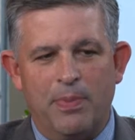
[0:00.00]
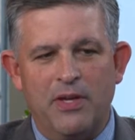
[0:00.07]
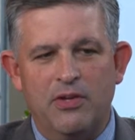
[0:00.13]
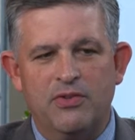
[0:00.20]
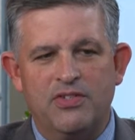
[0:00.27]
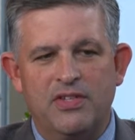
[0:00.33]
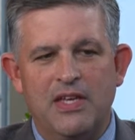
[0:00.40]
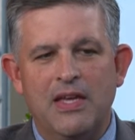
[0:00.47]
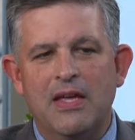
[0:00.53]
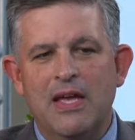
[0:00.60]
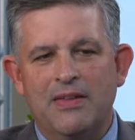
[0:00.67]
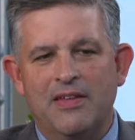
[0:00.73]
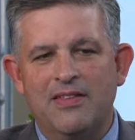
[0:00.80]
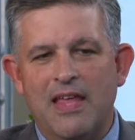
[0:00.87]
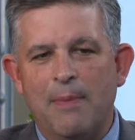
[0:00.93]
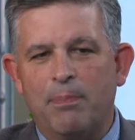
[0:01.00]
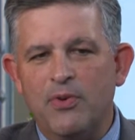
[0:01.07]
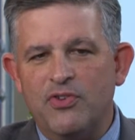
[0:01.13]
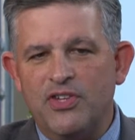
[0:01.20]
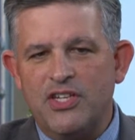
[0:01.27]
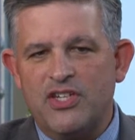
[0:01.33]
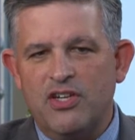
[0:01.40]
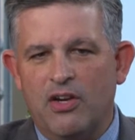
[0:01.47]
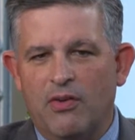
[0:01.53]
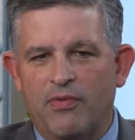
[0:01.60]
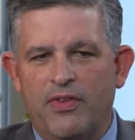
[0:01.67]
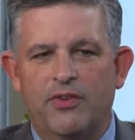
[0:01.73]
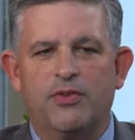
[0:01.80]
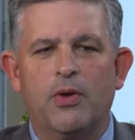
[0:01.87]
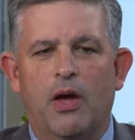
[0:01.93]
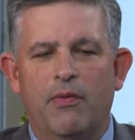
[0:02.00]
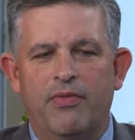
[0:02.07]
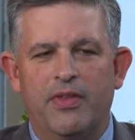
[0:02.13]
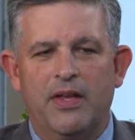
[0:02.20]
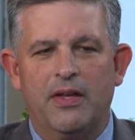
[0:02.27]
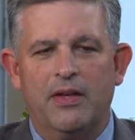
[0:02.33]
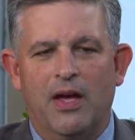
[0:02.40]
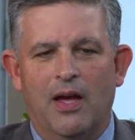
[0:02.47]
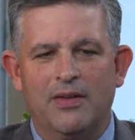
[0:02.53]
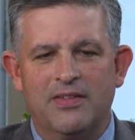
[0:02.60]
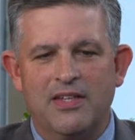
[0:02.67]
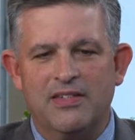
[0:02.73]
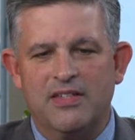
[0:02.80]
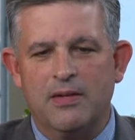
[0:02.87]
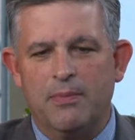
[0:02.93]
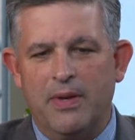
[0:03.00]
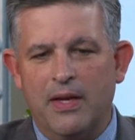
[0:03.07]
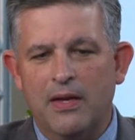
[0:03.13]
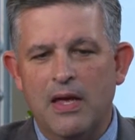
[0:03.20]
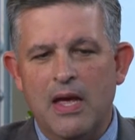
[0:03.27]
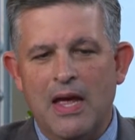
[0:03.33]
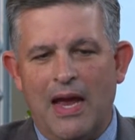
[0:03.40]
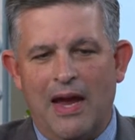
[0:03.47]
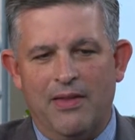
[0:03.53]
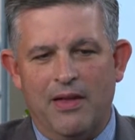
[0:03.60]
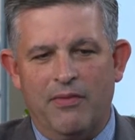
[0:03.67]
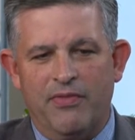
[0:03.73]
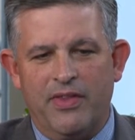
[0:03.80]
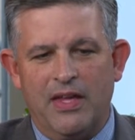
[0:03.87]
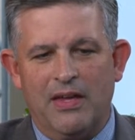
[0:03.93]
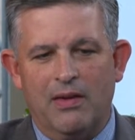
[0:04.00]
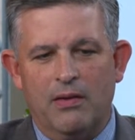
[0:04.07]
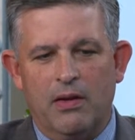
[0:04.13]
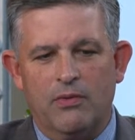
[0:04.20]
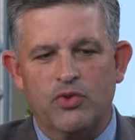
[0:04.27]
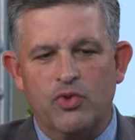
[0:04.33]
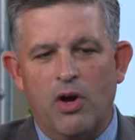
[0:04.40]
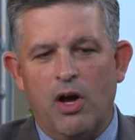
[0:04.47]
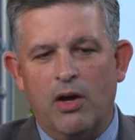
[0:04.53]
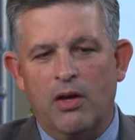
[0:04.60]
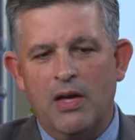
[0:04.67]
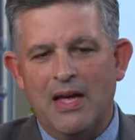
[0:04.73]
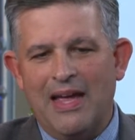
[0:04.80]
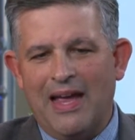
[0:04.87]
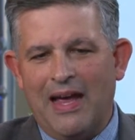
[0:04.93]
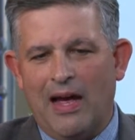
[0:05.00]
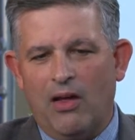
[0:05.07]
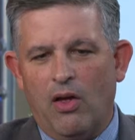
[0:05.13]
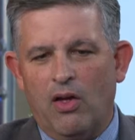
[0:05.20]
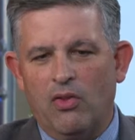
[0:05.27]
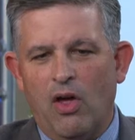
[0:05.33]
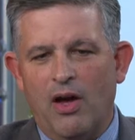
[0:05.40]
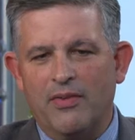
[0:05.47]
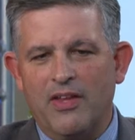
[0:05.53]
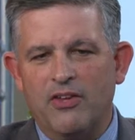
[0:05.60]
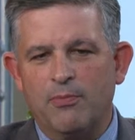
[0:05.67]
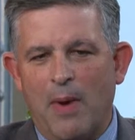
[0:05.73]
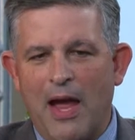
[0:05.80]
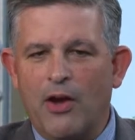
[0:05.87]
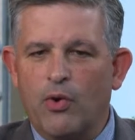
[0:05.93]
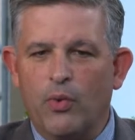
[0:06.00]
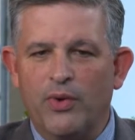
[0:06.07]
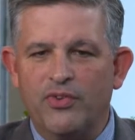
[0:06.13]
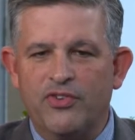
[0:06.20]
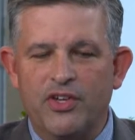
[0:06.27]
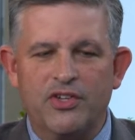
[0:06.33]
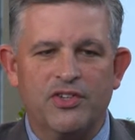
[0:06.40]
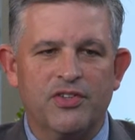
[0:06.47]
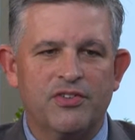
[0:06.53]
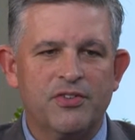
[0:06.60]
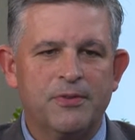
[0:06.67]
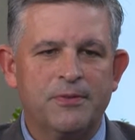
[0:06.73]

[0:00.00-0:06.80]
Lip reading: you see the deposition of the DCB and of the drug along these micro-incisions.